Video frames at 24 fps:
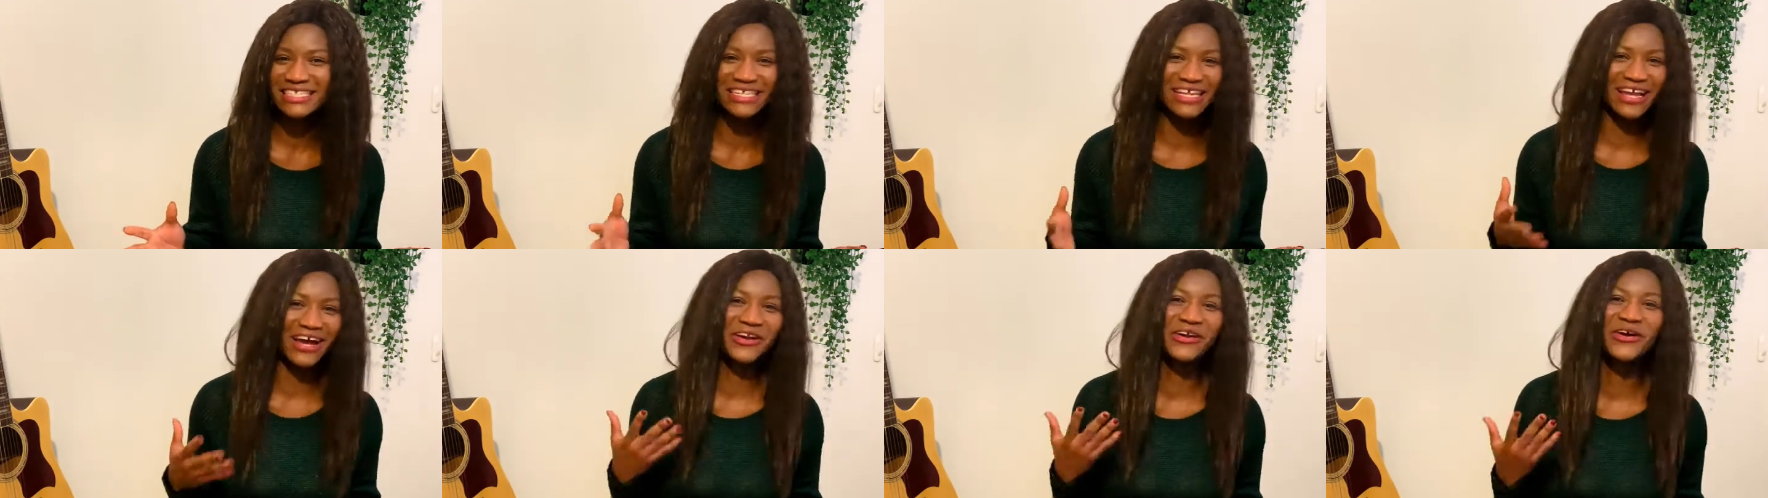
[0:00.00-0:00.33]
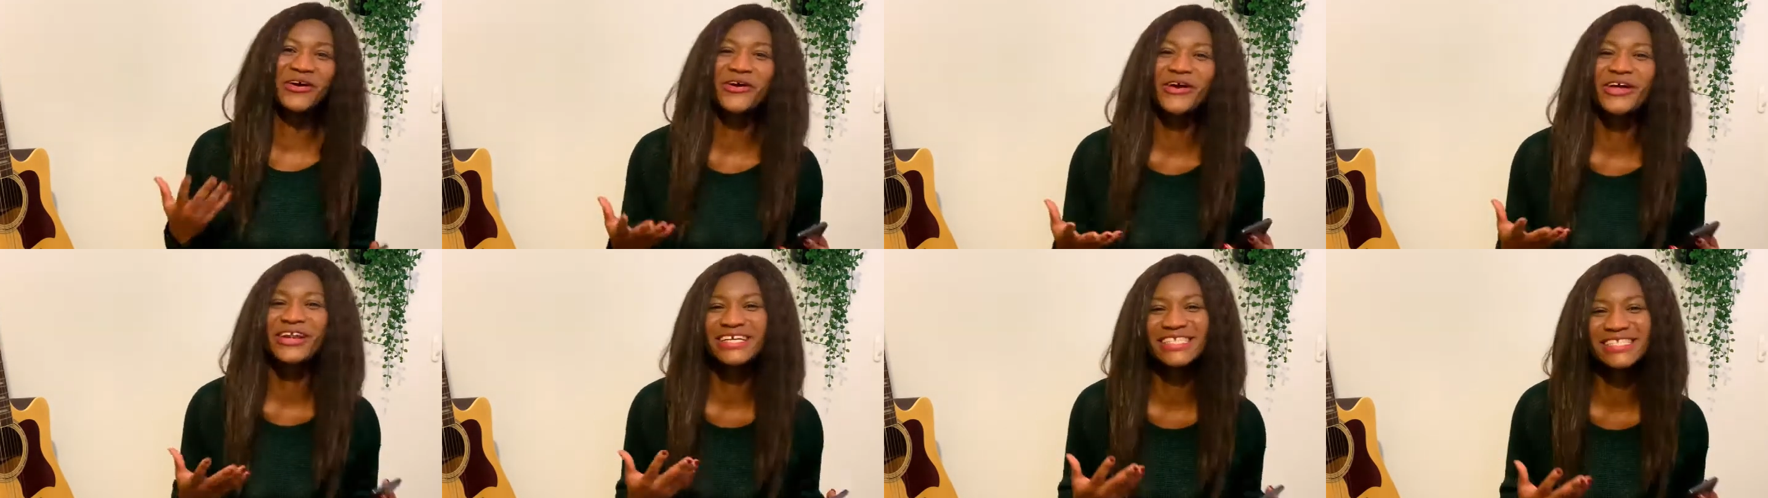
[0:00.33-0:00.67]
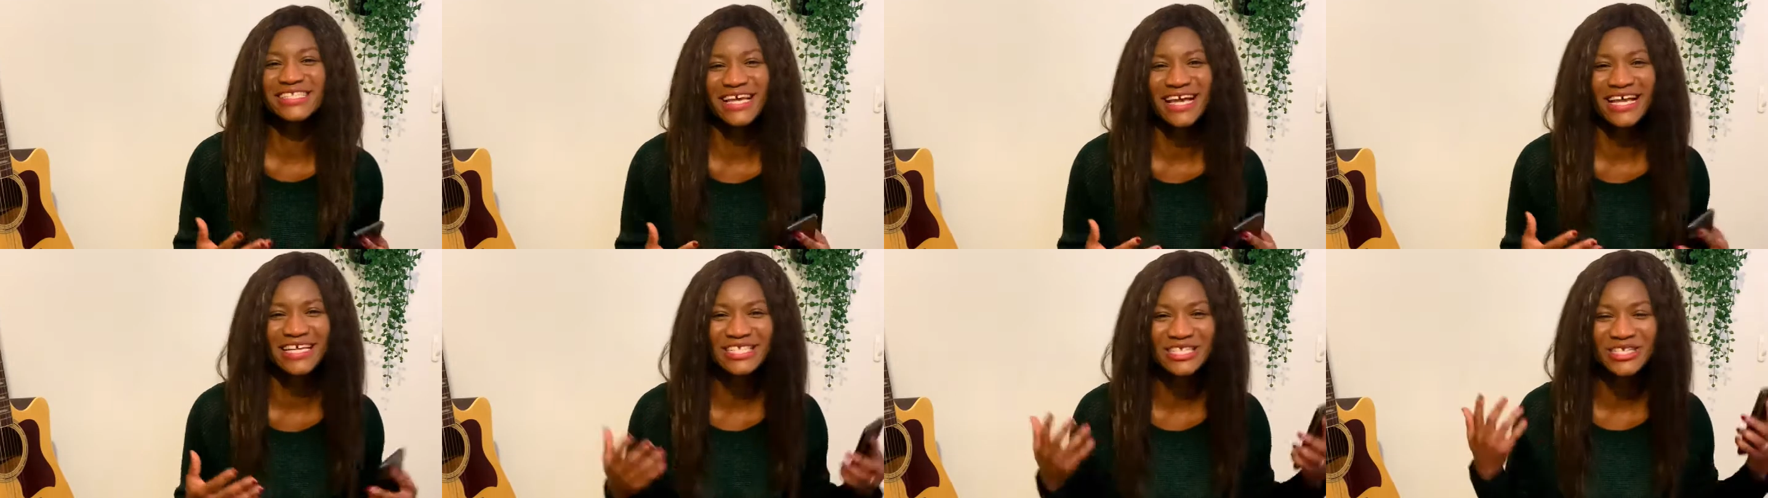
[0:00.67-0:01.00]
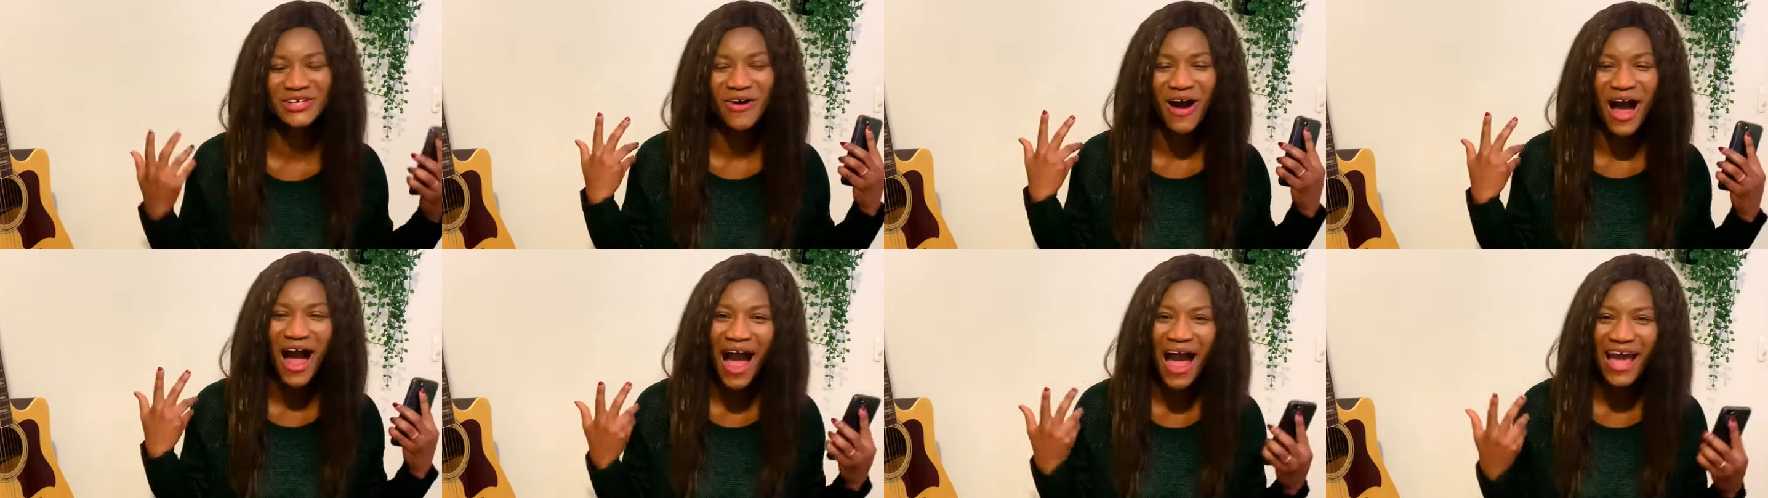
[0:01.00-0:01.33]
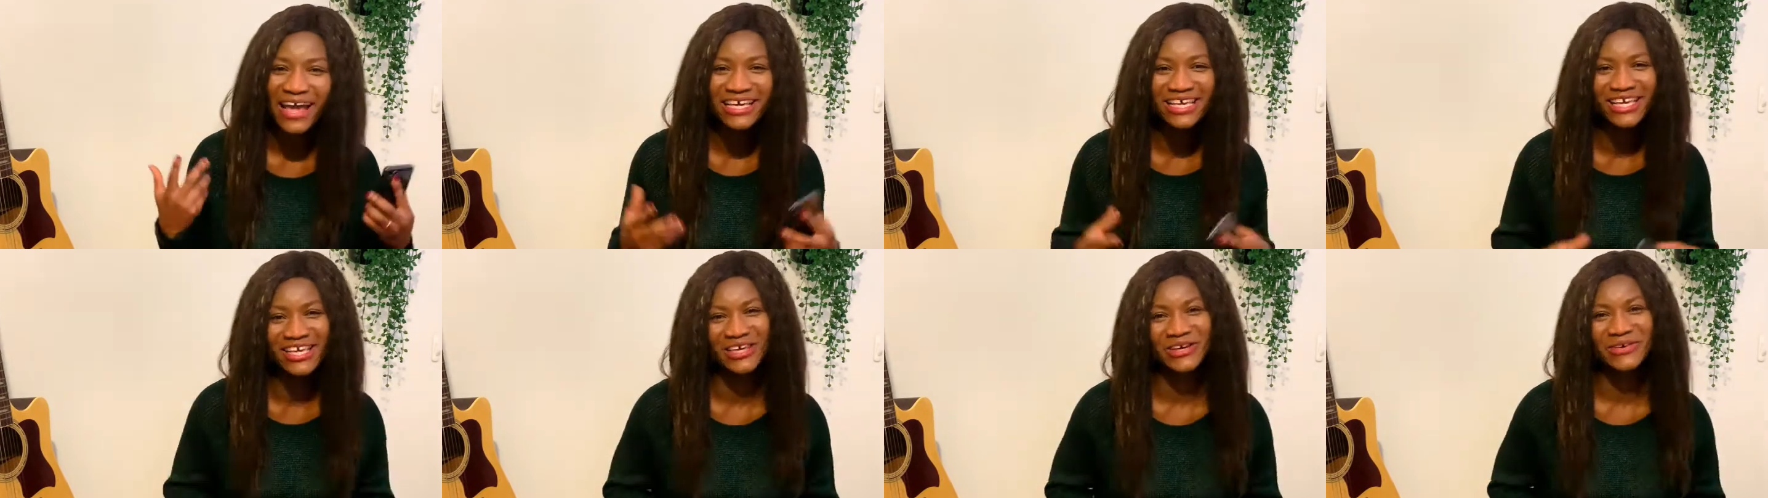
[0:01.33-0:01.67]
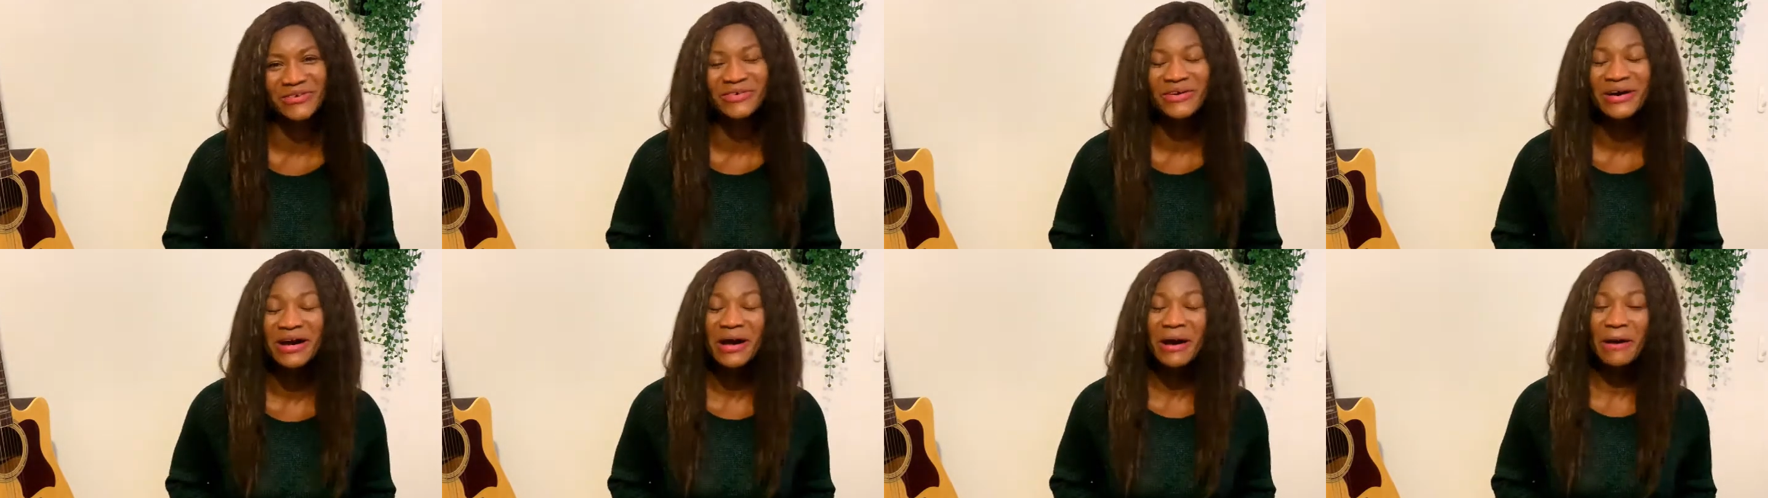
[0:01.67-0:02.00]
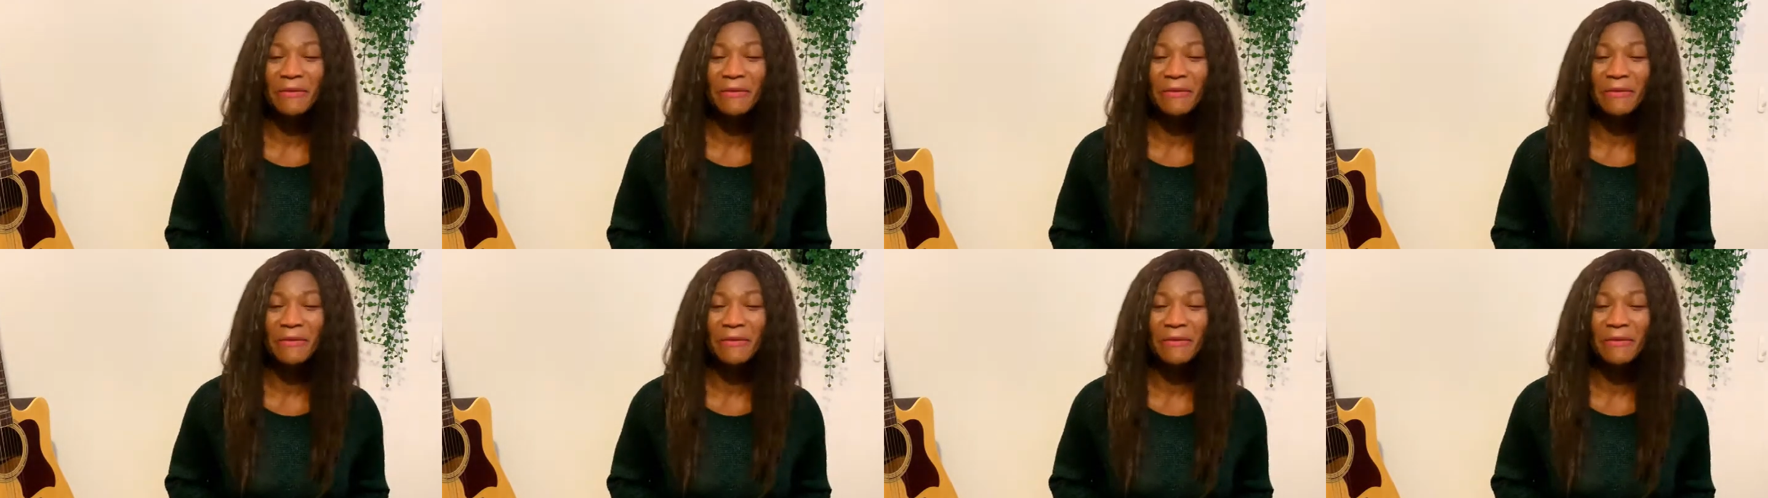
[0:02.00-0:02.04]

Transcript: They are not going to test your IQ.